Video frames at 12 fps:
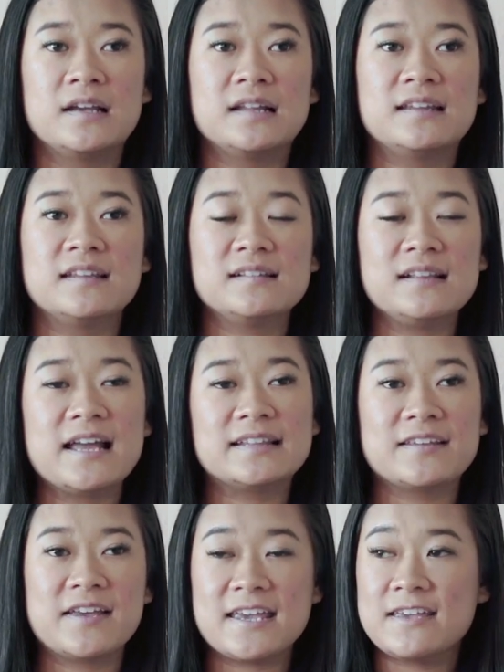This led
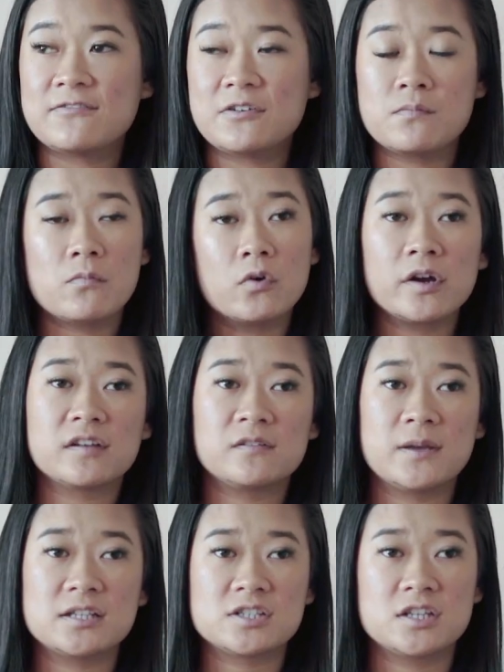to even more
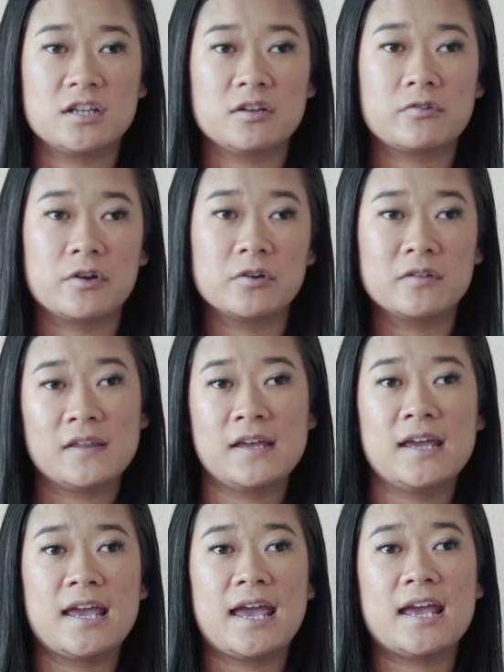expansion and growth,
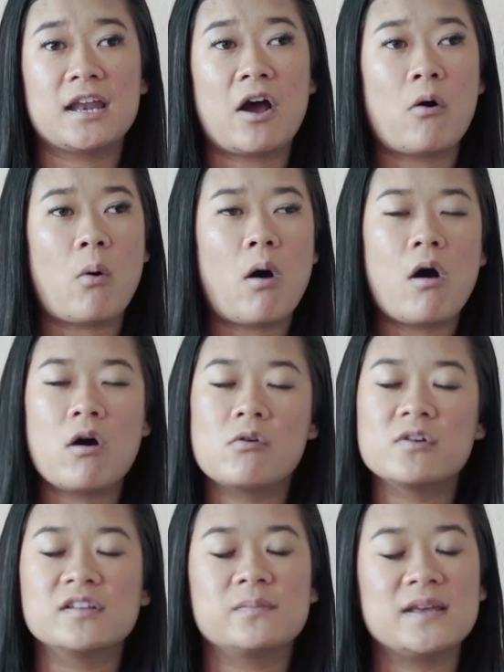and I'll
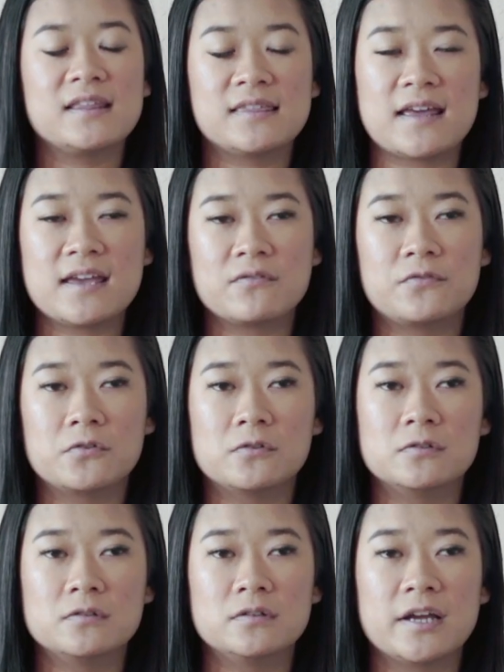always be
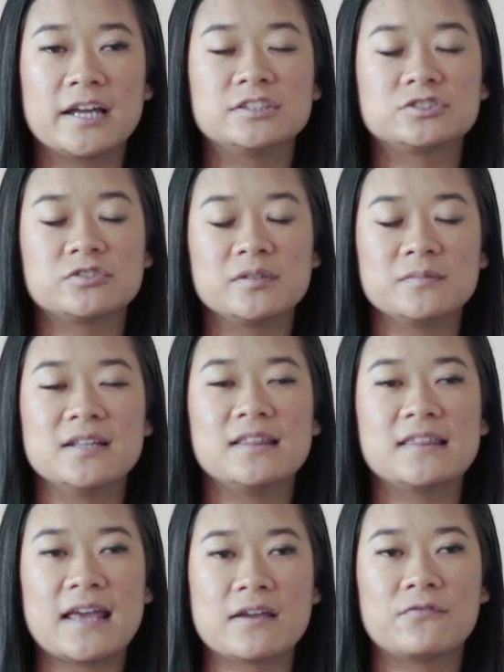thankful, extremely
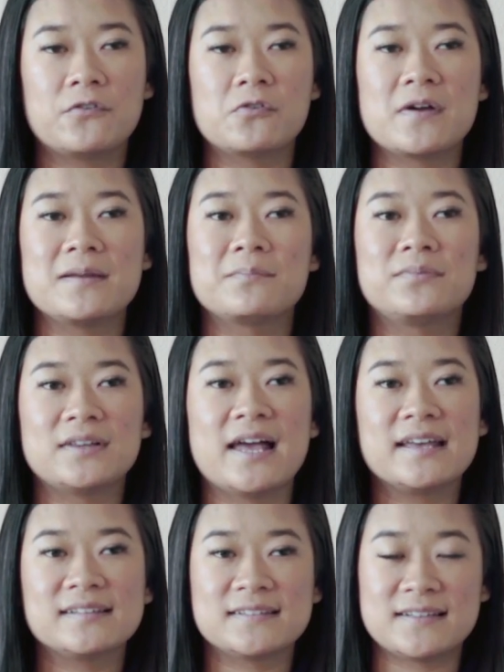thankful and
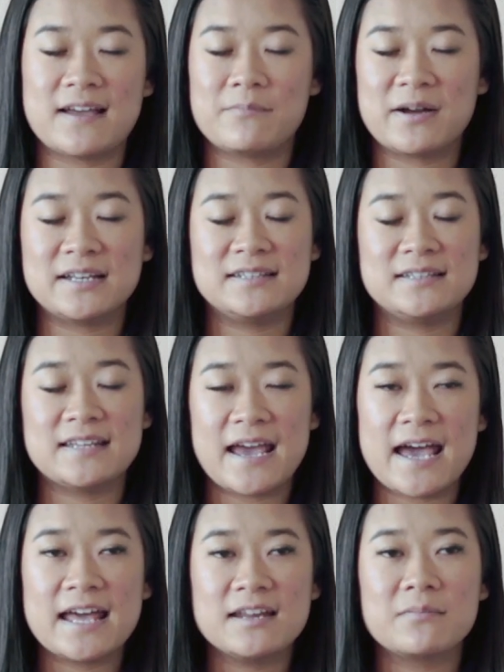blessed that my
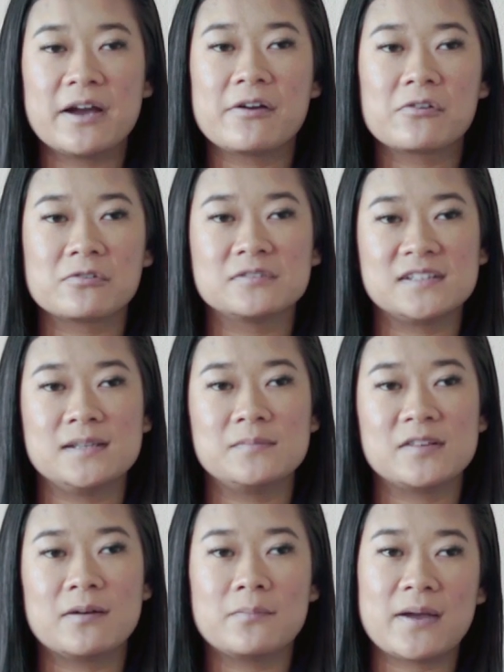dad and my uncle
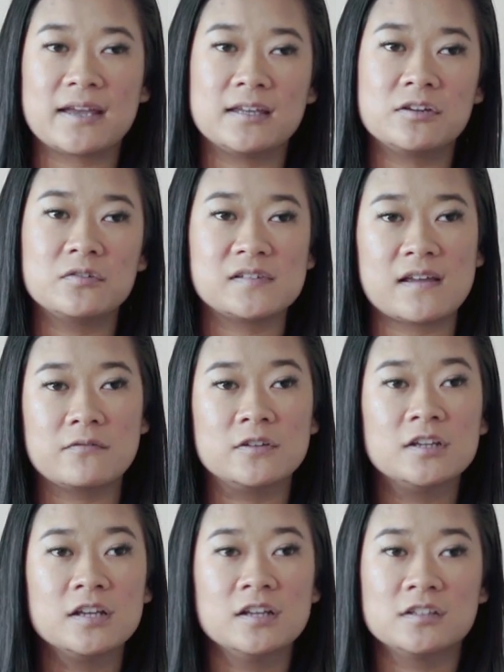teamed up back in
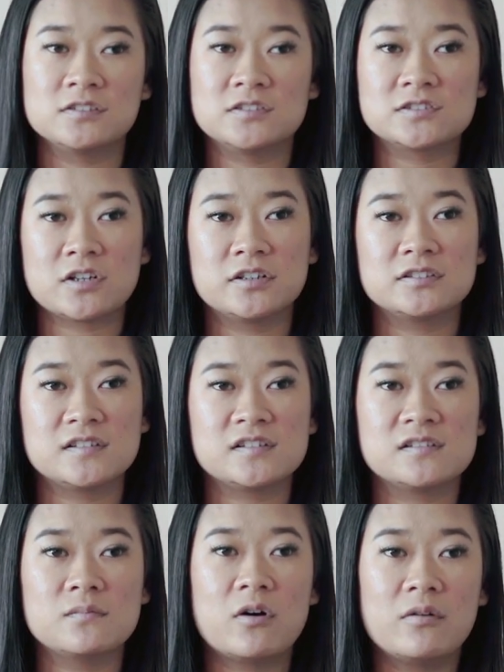2007 to start this
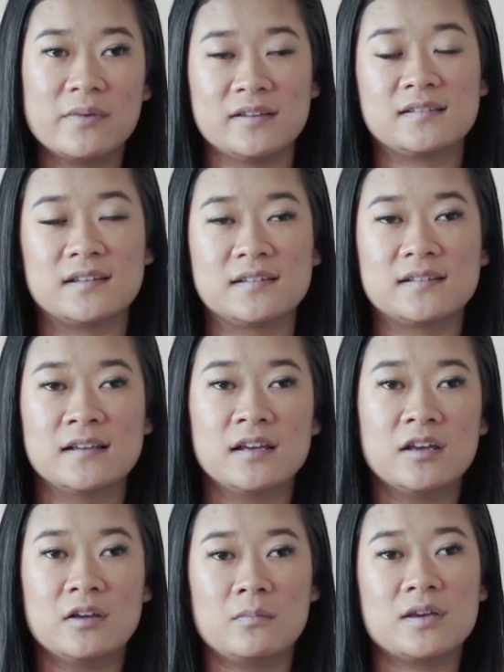small business,
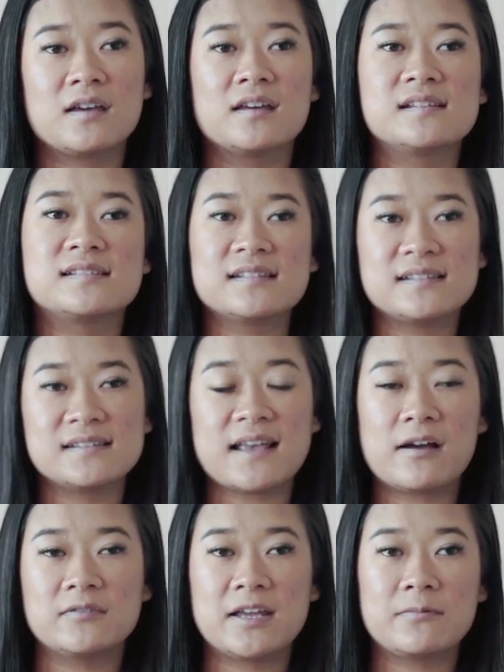because this is
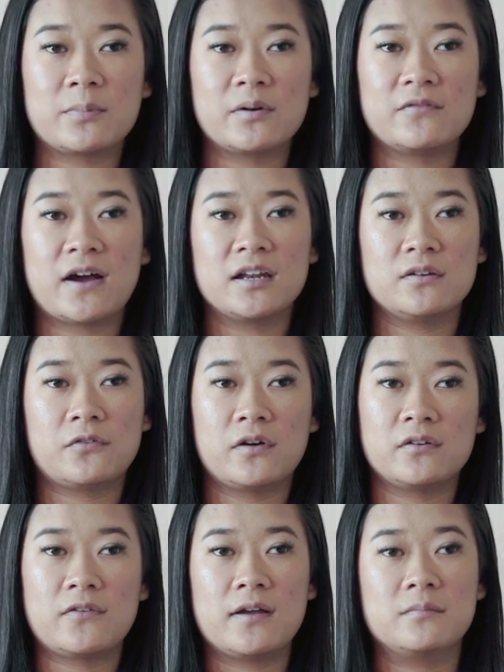how they've provided for
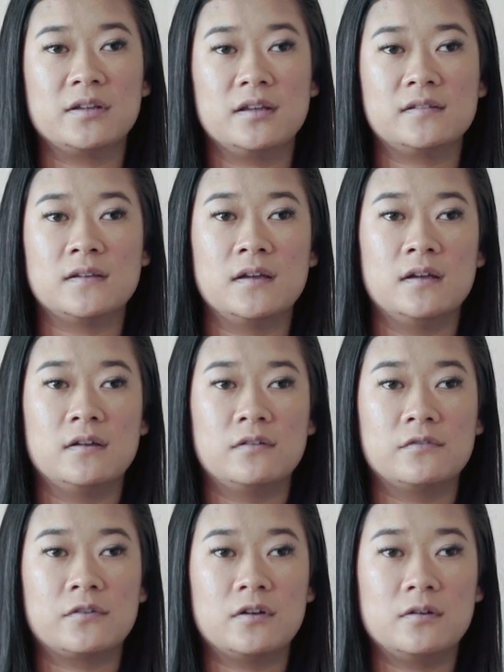our families
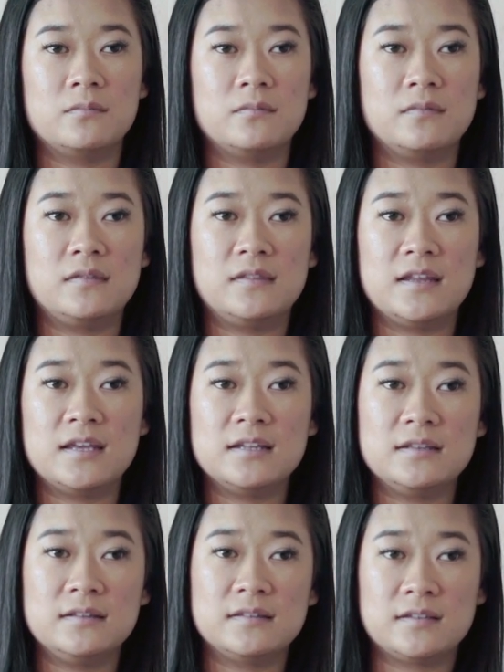from
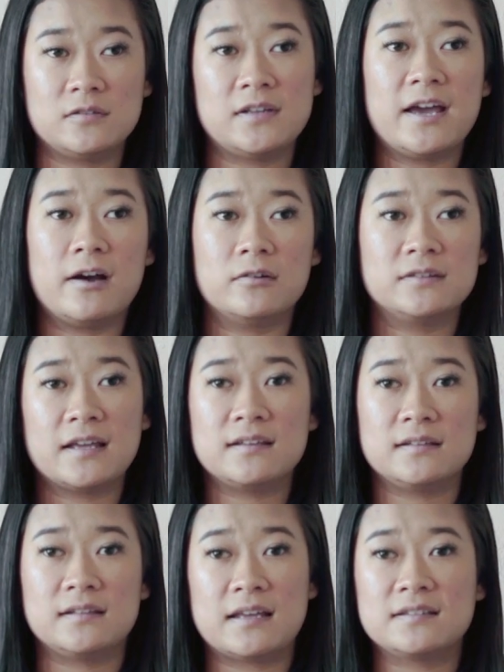then till now.
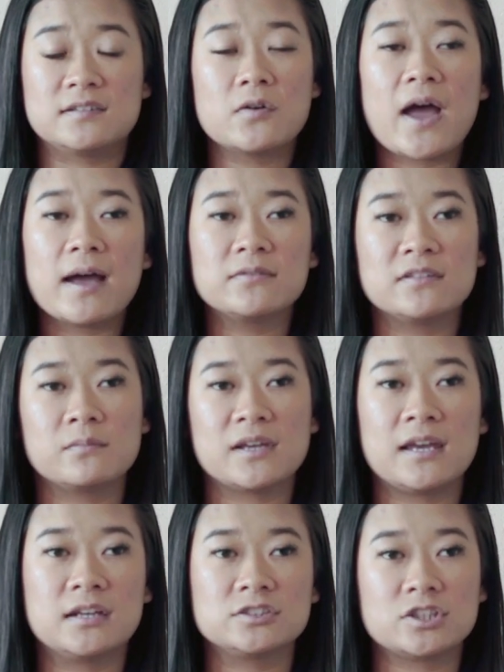They still have this
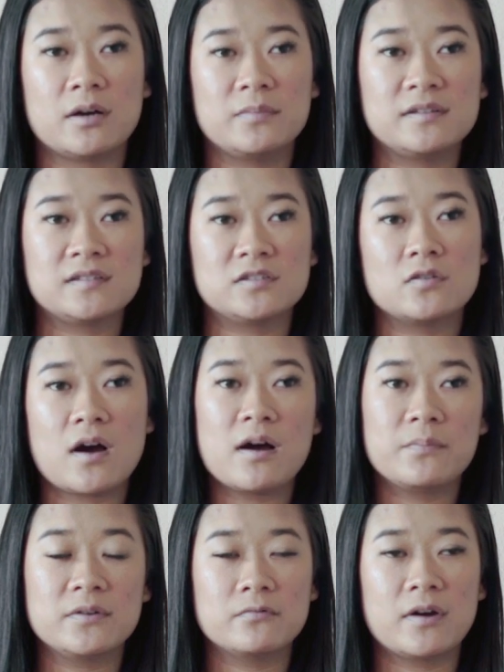mechanic shop. It's still
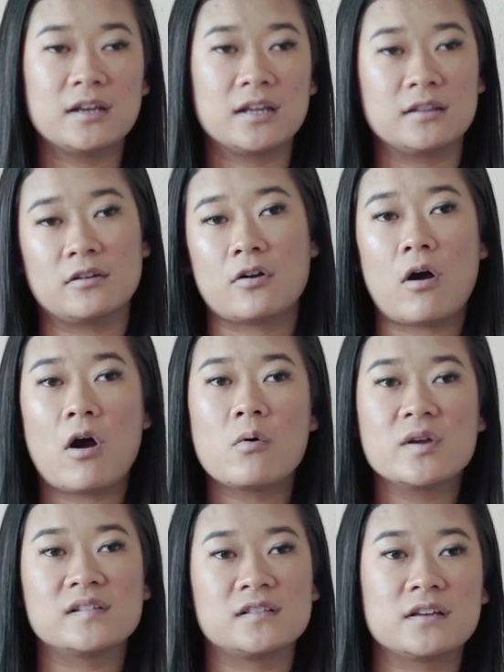up and running. They're
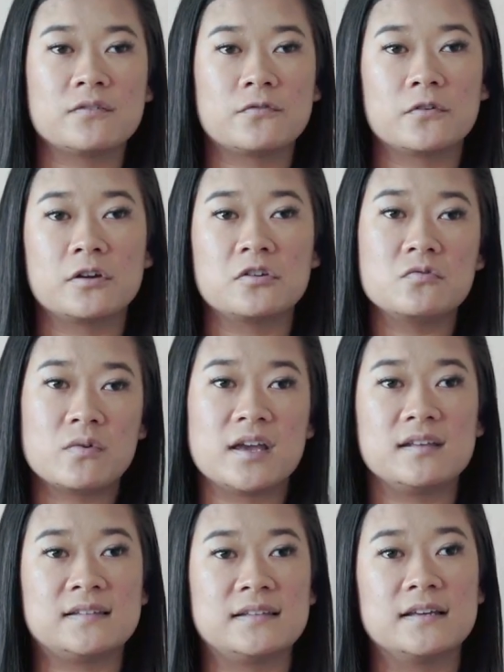always looking for new
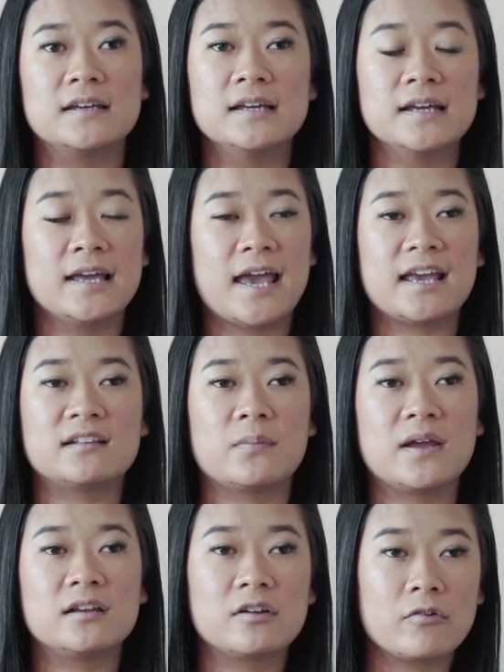ways to
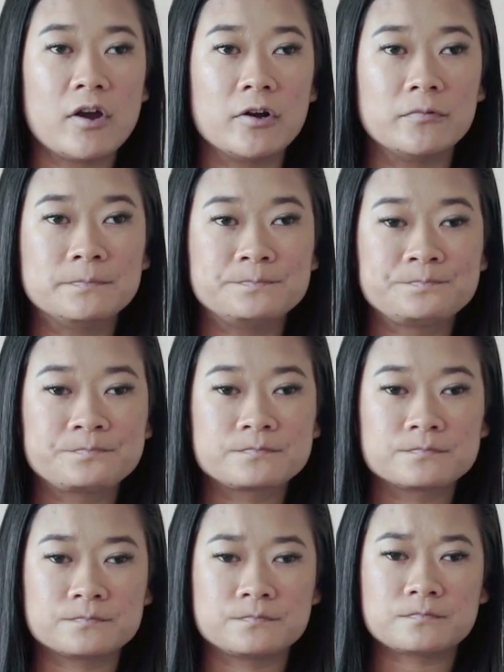expand and grow.
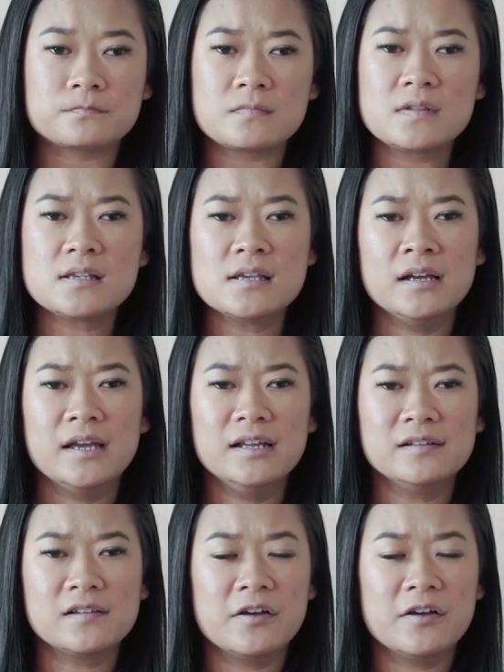And